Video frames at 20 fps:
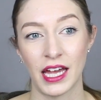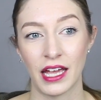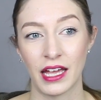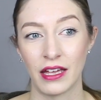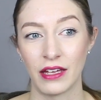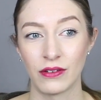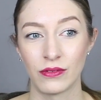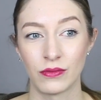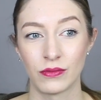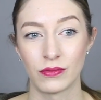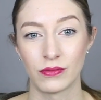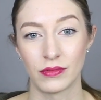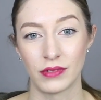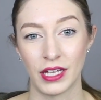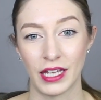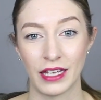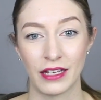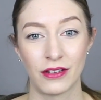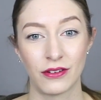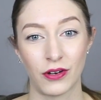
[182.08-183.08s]
I
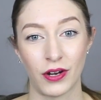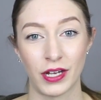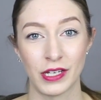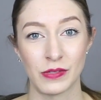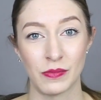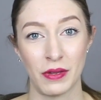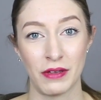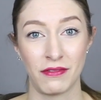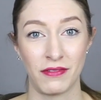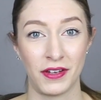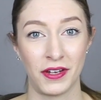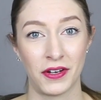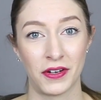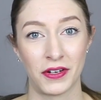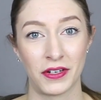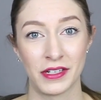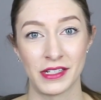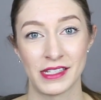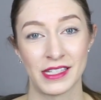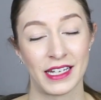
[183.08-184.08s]
crossed my
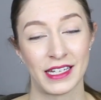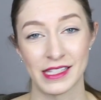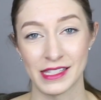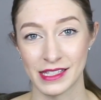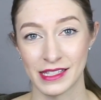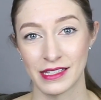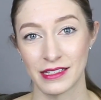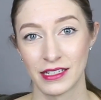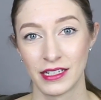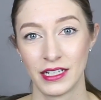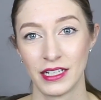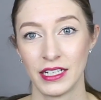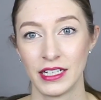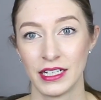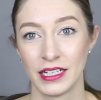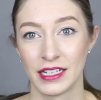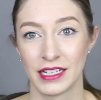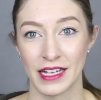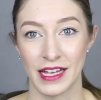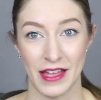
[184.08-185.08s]
fingers. That's
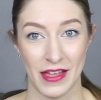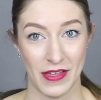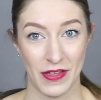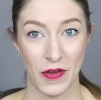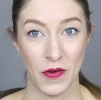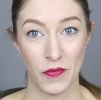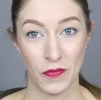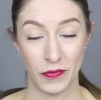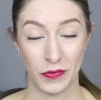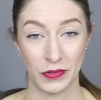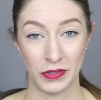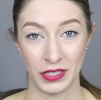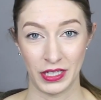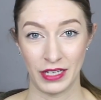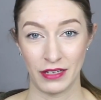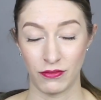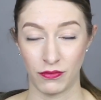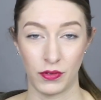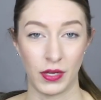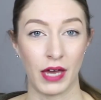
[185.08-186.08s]

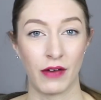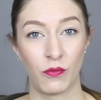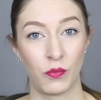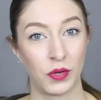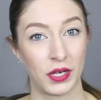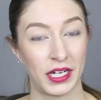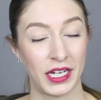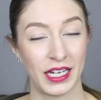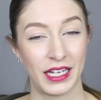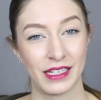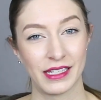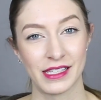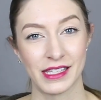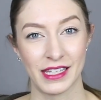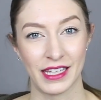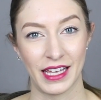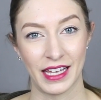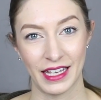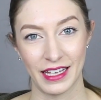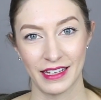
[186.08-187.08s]
hopefully, if we have more kids,
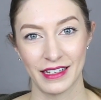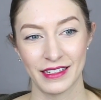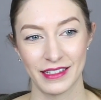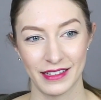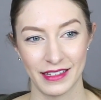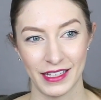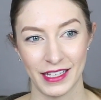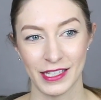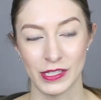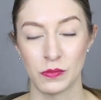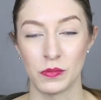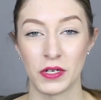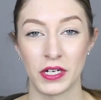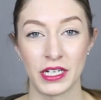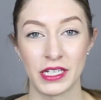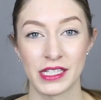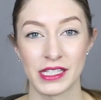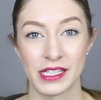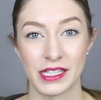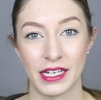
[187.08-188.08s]
like, the
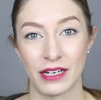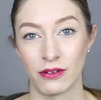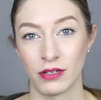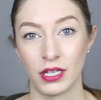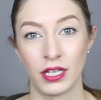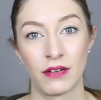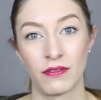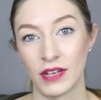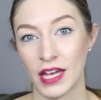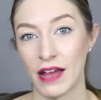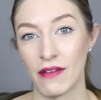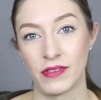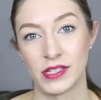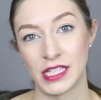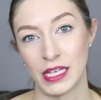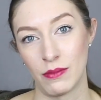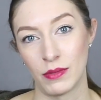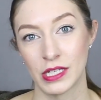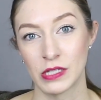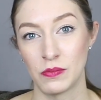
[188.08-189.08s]
experience, I would love to have the
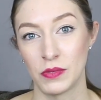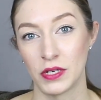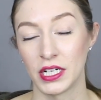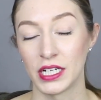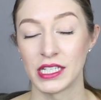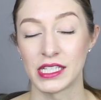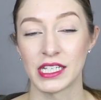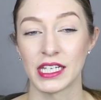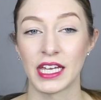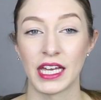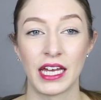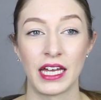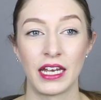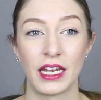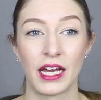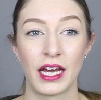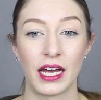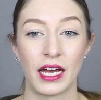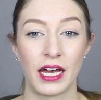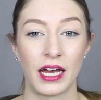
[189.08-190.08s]
same experience
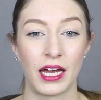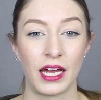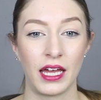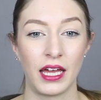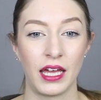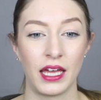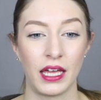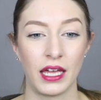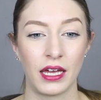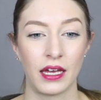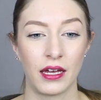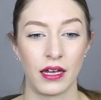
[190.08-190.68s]
again. I